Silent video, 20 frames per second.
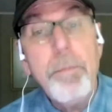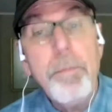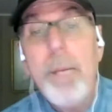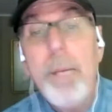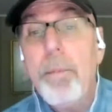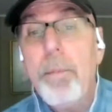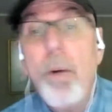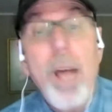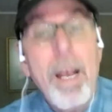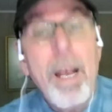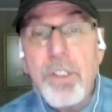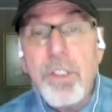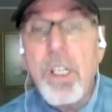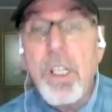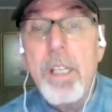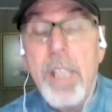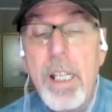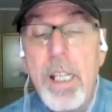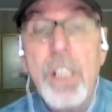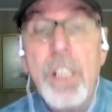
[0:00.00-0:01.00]
most people have
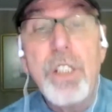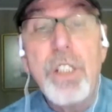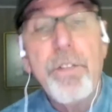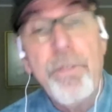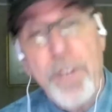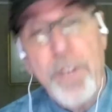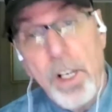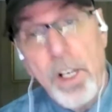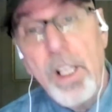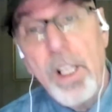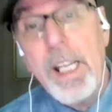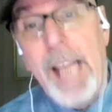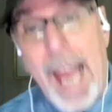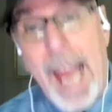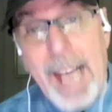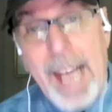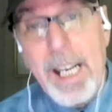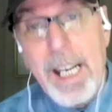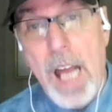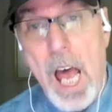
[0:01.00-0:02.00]
something that's fairly
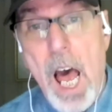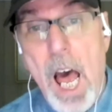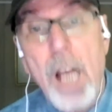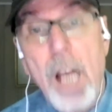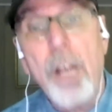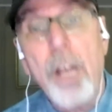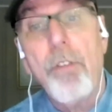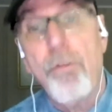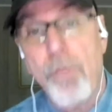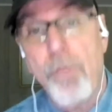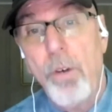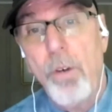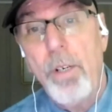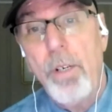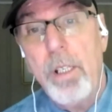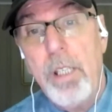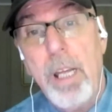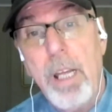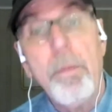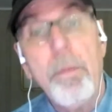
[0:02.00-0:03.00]
ad hoc
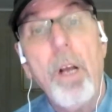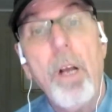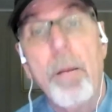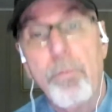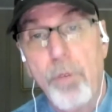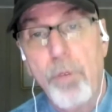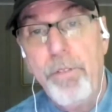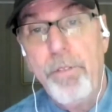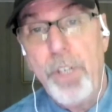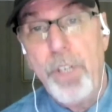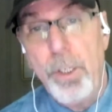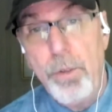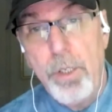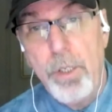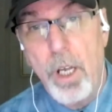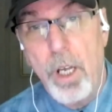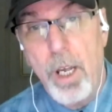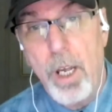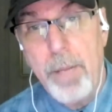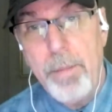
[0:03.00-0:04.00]
thrown at them come yeah. review
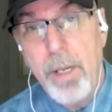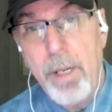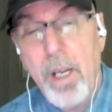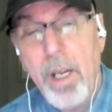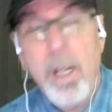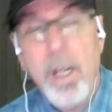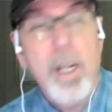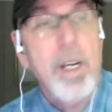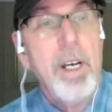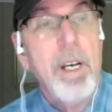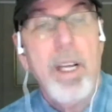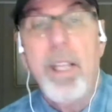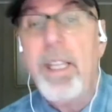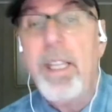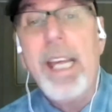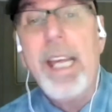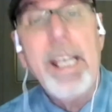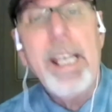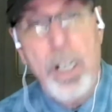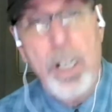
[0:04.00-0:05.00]
time.
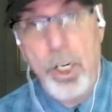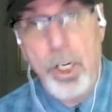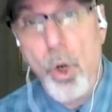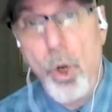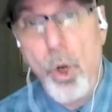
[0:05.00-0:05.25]
They get